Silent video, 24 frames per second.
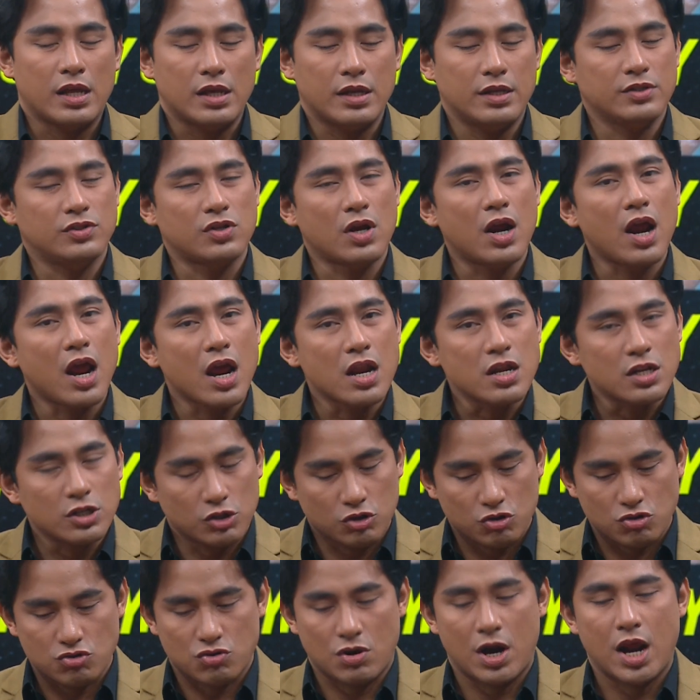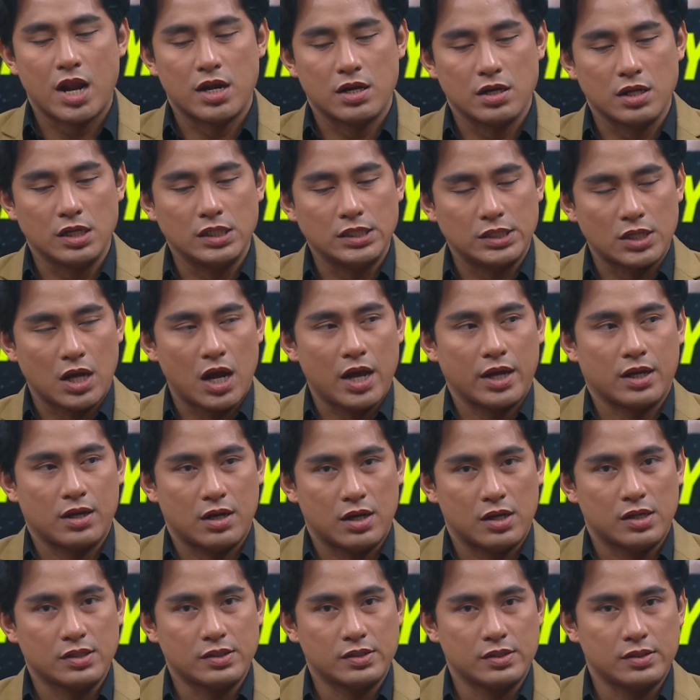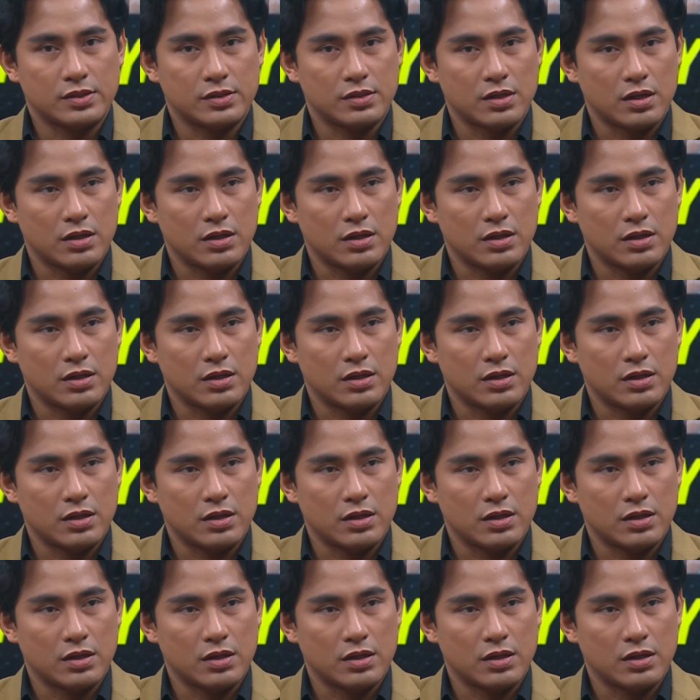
Is there any trend in diecast?